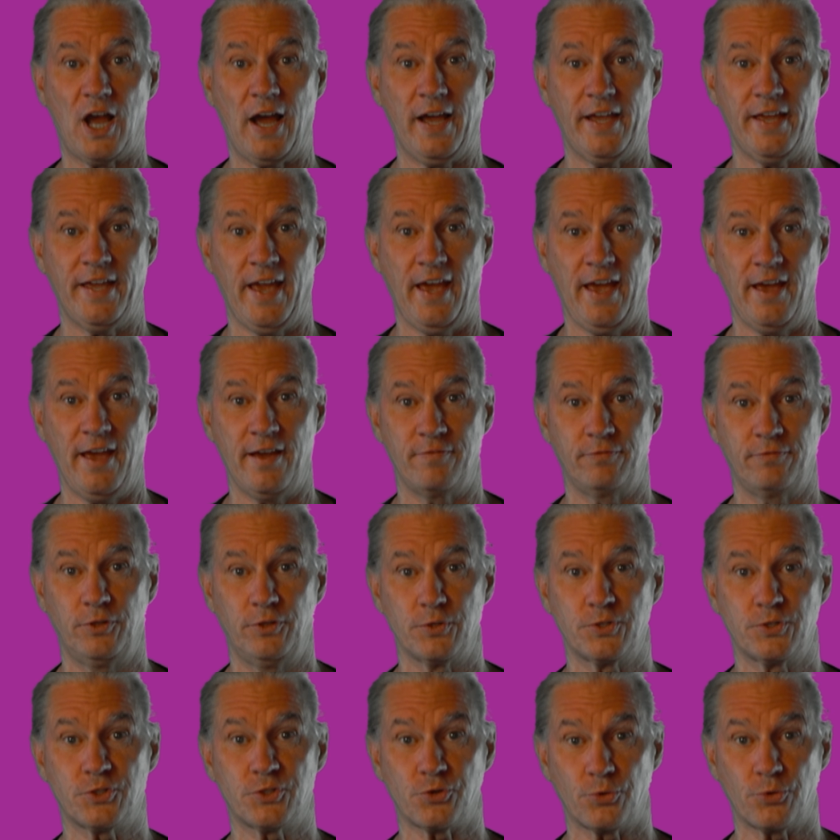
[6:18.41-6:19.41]
I have
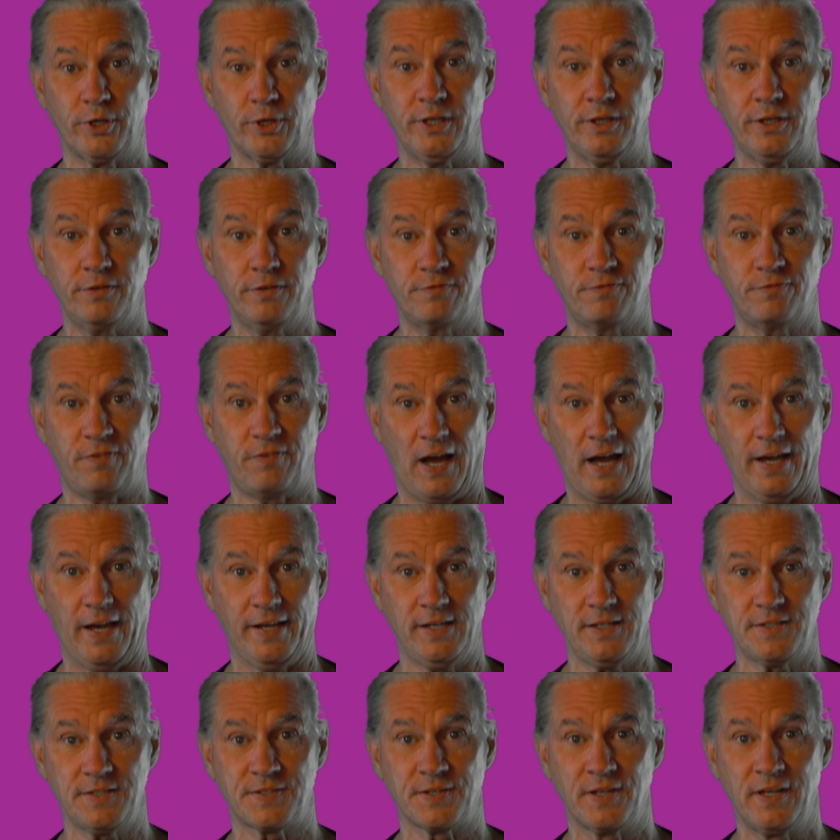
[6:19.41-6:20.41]
the three
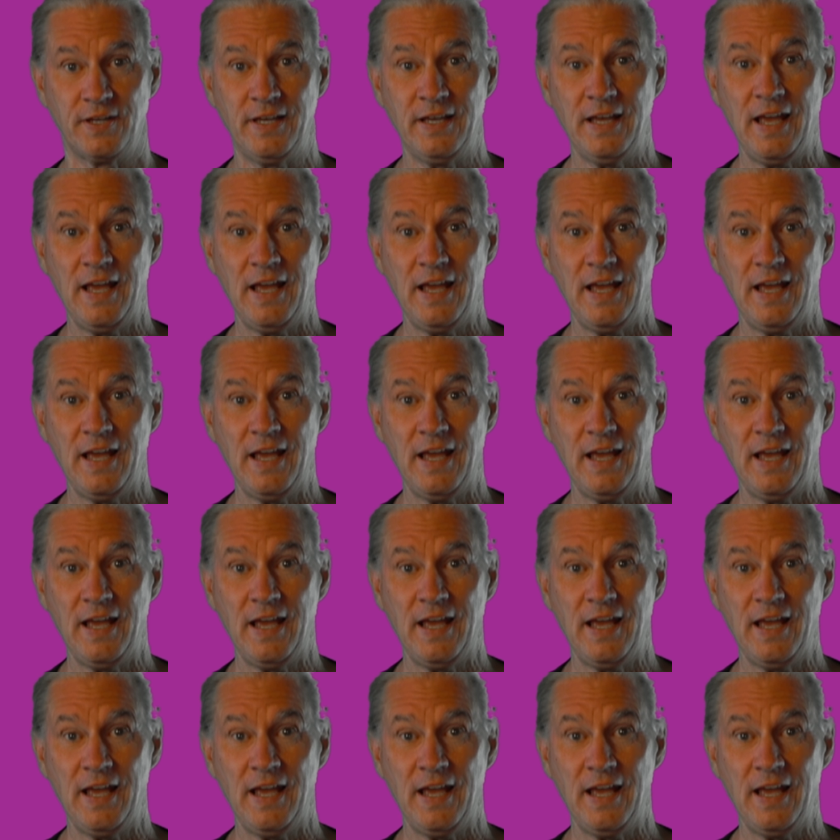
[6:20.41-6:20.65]
files